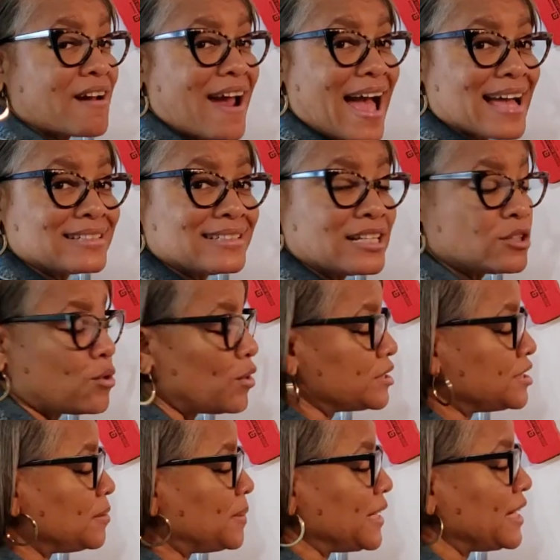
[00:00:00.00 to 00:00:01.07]
add-in going
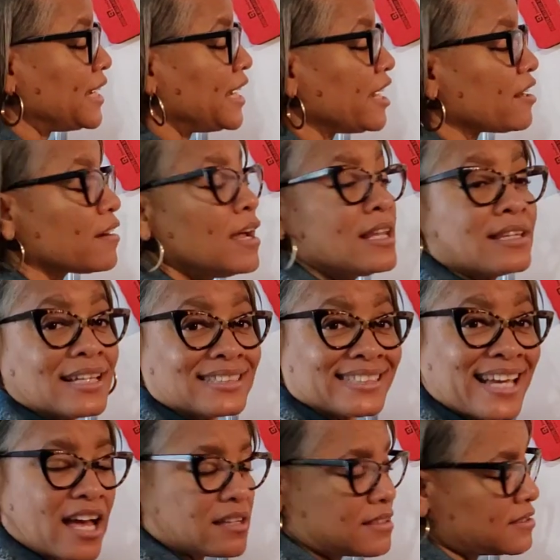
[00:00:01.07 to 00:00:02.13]
to be here? Let's
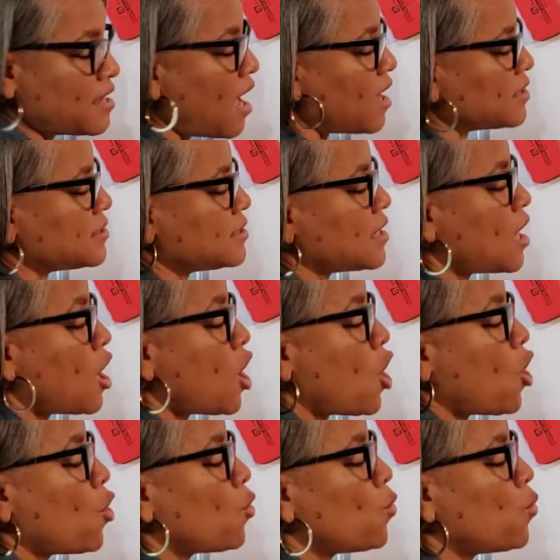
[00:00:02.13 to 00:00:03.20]
count the dots.
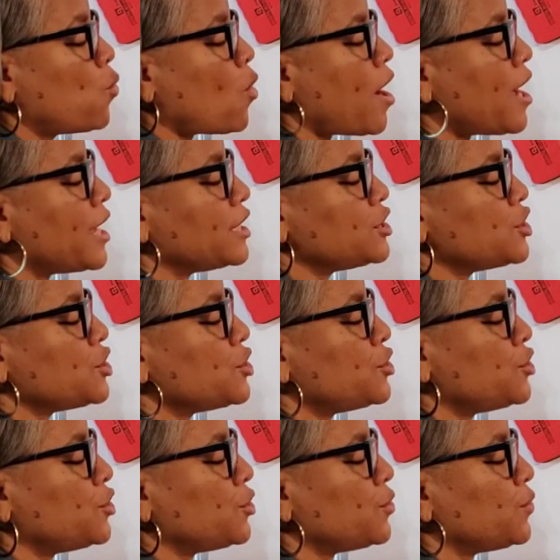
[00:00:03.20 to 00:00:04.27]
1,
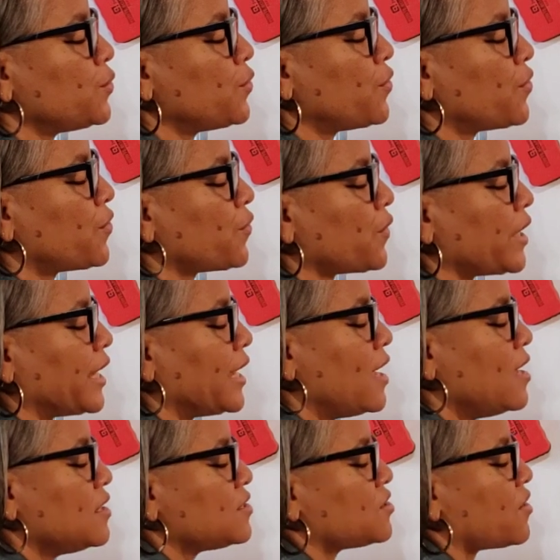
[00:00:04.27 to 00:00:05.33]
2, 3.
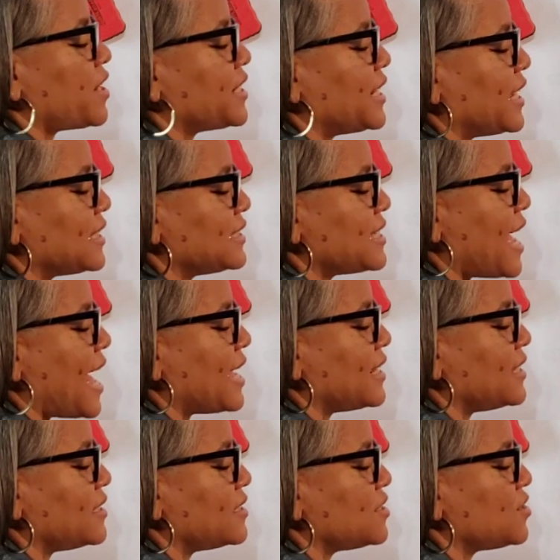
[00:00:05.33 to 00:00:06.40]
So our next
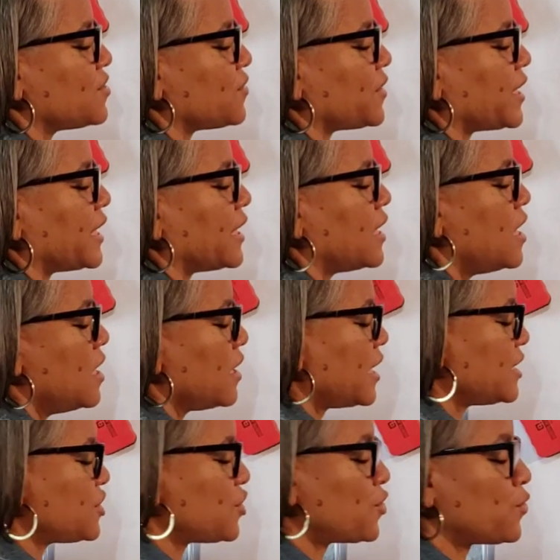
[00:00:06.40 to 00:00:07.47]
add-in is 3.
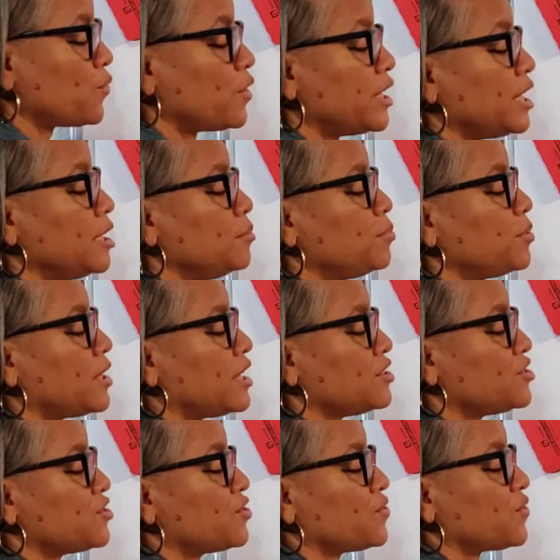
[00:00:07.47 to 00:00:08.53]
Because 3 plus
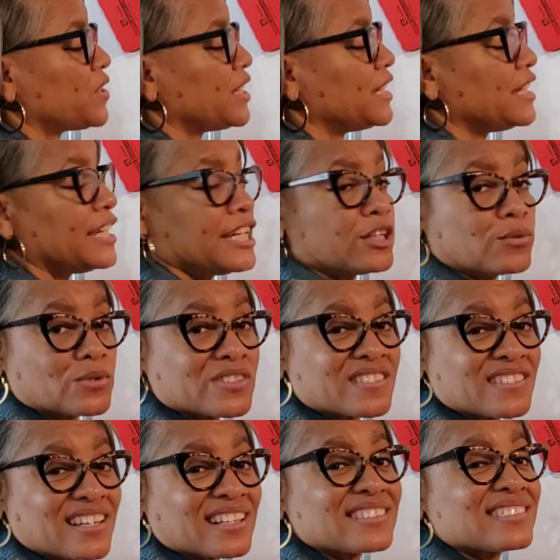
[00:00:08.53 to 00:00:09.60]
3 equals
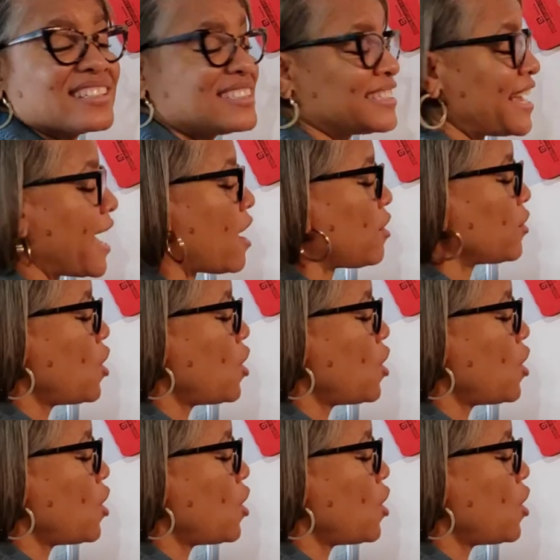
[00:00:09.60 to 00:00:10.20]
6. Let's count.